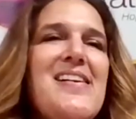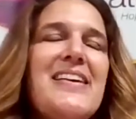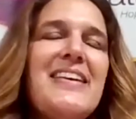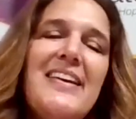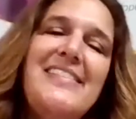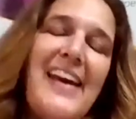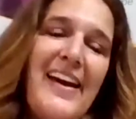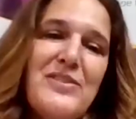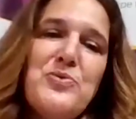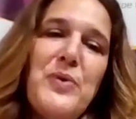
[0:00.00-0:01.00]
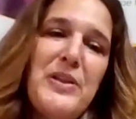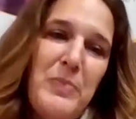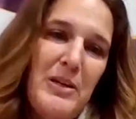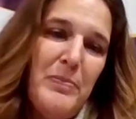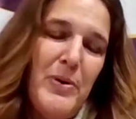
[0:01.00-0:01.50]
connect with
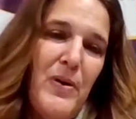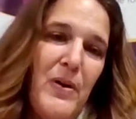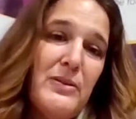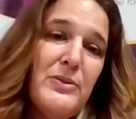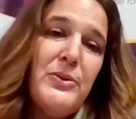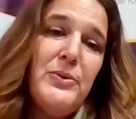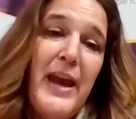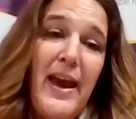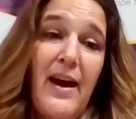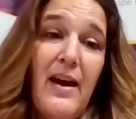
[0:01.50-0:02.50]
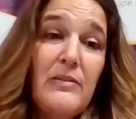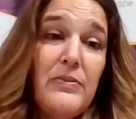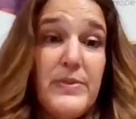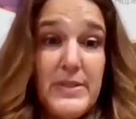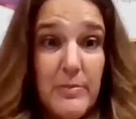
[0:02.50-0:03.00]
people who have
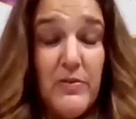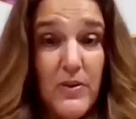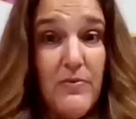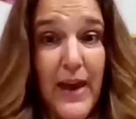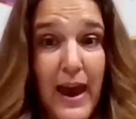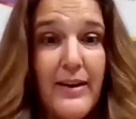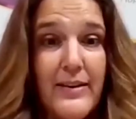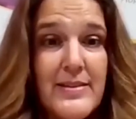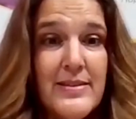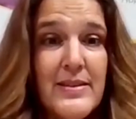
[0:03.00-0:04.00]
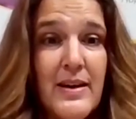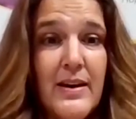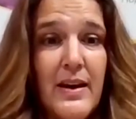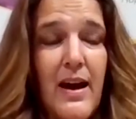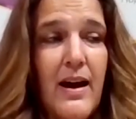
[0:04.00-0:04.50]
some of the facts
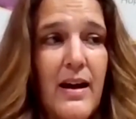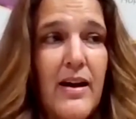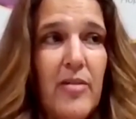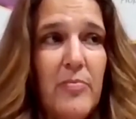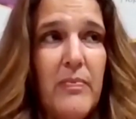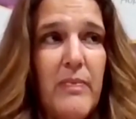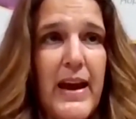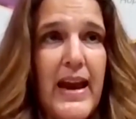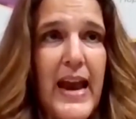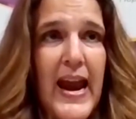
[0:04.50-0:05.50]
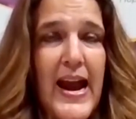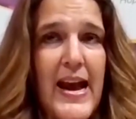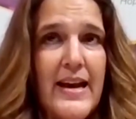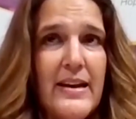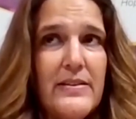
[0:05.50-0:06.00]

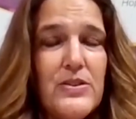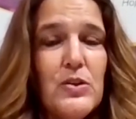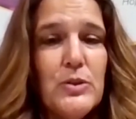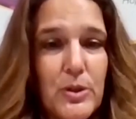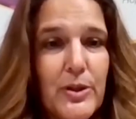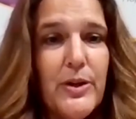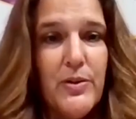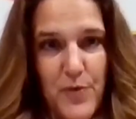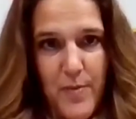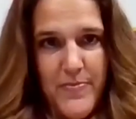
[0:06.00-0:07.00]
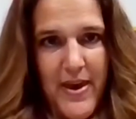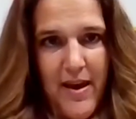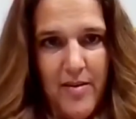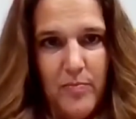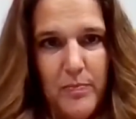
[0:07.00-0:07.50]
and learn from
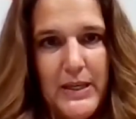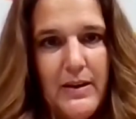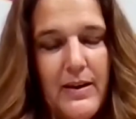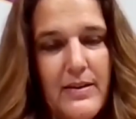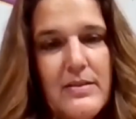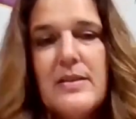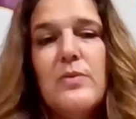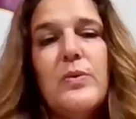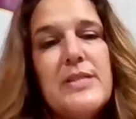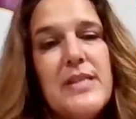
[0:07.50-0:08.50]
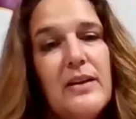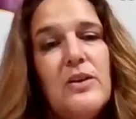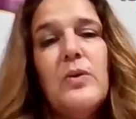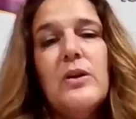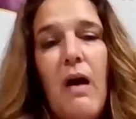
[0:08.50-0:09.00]
them, because it will take
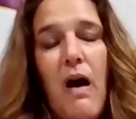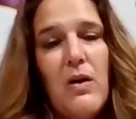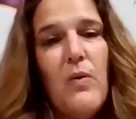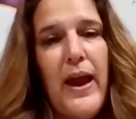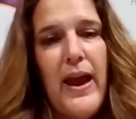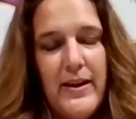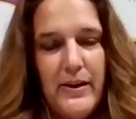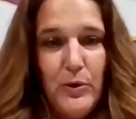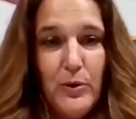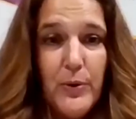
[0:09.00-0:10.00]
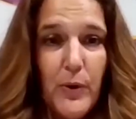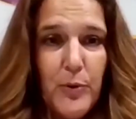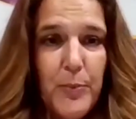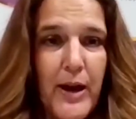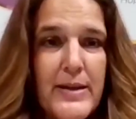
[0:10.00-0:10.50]
you a long way in your
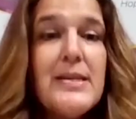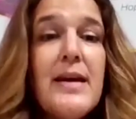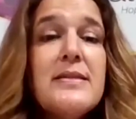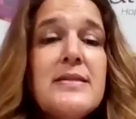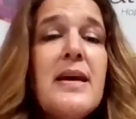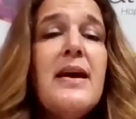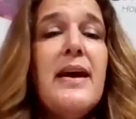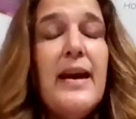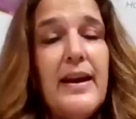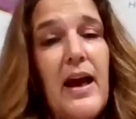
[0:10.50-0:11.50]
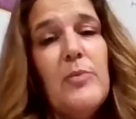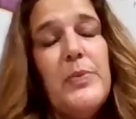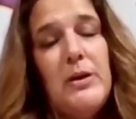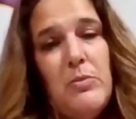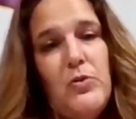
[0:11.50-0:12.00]
growth process in
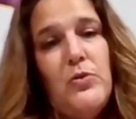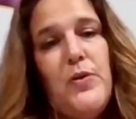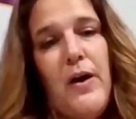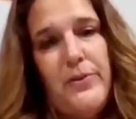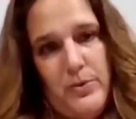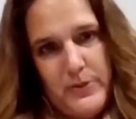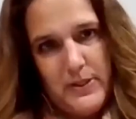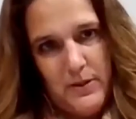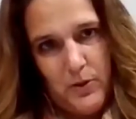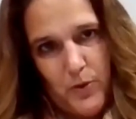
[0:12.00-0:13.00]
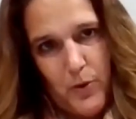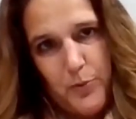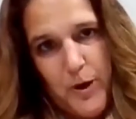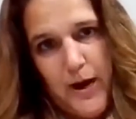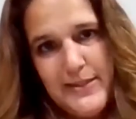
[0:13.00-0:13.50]
helping move others in the
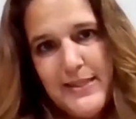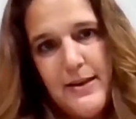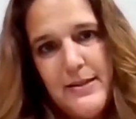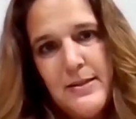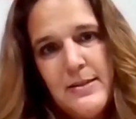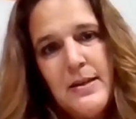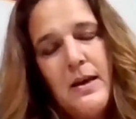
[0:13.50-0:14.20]
growth process.